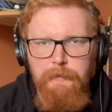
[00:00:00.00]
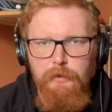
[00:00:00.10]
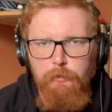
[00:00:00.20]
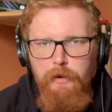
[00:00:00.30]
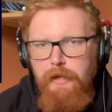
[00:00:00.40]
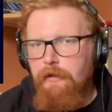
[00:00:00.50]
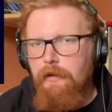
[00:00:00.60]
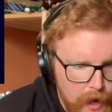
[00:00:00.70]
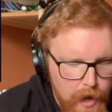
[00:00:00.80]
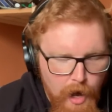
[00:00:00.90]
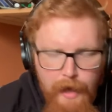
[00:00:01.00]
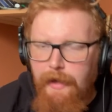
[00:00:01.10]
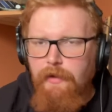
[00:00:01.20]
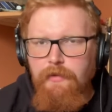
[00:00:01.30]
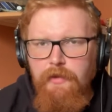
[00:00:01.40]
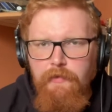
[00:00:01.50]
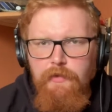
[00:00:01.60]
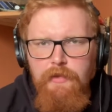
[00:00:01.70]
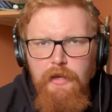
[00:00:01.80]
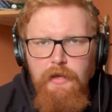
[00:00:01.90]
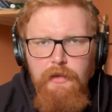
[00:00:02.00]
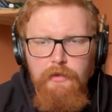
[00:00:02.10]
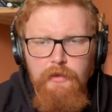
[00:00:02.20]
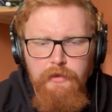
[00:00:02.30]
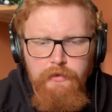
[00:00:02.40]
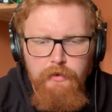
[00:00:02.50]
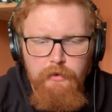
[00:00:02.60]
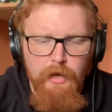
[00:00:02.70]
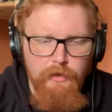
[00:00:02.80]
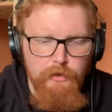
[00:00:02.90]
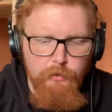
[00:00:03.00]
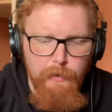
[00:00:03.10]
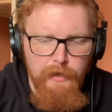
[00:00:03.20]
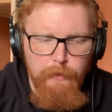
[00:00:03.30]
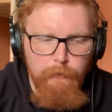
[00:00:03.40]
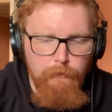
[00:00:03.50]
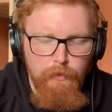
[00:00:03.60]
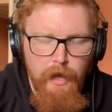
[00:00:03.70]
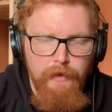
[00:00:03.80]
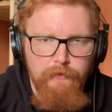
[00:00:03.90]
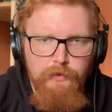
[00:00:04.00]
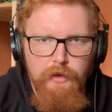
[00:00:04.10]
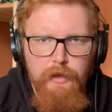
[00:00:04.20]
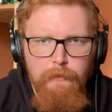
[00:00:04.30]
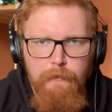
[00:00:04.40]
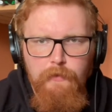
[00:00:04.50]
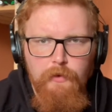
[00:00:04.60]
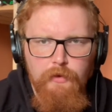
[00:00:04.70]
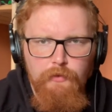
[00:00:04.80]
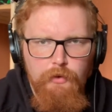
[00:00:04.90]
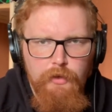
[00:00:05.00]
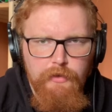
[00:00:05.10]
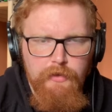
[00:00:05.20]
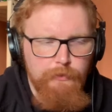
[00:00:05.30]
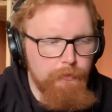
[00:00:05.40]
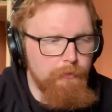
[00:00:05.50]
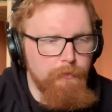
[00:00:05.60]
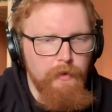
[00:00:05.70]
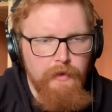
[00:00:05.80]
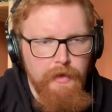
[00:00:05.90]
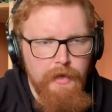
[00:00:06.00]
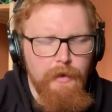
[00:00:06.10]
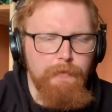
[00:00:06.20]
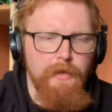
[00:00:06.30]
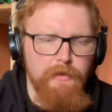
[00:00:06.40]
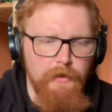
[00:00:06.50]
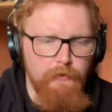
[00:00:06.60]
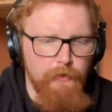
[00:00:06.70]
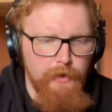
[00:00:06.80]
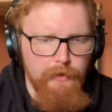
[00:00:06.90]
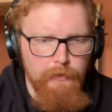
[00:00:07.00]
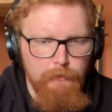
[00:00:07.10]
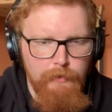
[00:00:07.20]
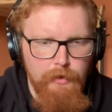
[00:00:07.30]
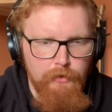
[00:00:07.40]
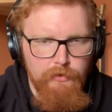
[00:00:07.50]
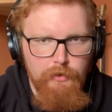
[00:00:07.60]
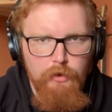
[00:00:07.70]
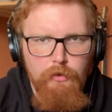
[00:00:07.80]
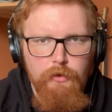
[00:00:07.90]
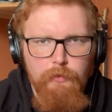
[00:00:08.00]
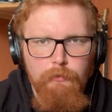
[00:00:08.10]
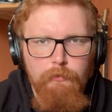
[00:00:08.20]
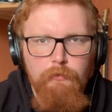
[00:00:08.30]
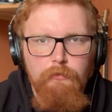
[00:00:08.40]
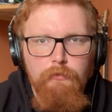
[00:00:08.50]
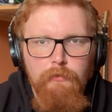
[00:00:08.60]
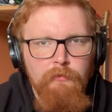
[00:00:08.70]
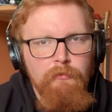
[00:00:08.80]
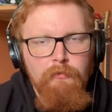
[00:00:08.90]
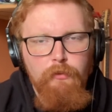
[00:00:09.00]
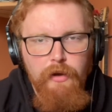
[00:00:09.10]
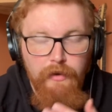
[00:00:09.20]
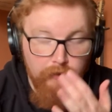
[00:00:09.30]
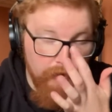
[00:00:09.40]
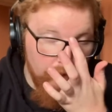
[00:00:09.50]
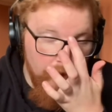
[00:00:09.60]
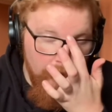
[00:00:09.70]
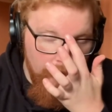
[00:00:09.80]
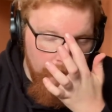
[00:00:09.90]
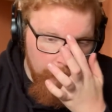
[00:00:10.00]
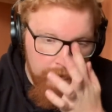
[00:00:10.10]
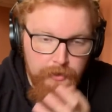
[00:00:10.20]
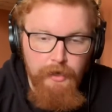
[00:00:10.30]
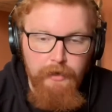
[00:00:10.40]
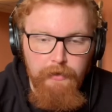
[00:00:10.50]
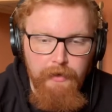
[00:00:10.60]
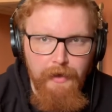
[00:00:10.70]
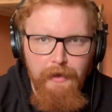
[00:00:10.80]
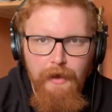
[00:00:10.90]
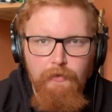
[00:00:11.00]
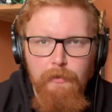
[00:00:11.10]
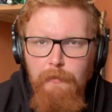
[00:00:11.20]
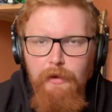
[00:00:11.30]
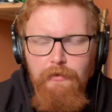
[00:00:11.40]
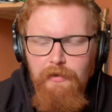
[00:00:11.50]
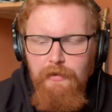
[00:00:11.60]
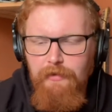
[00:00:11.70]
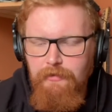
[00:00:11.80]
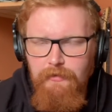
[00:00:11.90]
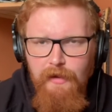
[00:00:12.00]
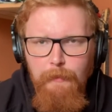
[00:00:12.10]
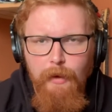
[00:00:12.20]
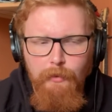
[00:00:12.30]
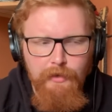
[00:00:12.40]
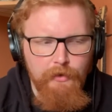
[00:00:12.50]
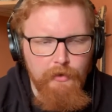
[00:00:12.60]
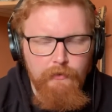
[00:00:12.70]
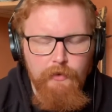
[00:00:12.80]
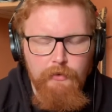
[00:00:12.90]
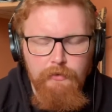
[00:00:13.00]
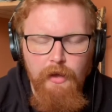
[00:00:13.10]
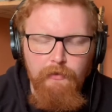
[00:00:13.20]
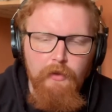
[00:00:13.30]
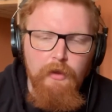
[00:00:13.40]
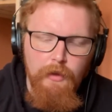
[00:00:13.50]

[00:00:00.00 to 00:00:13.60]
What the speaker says: are wicked. I honestly have to say, these are a new pickup line for him, for his Royals. It's like, he updates every year or so, or whatever. I always check like every month because I'm always hunting for new stuff.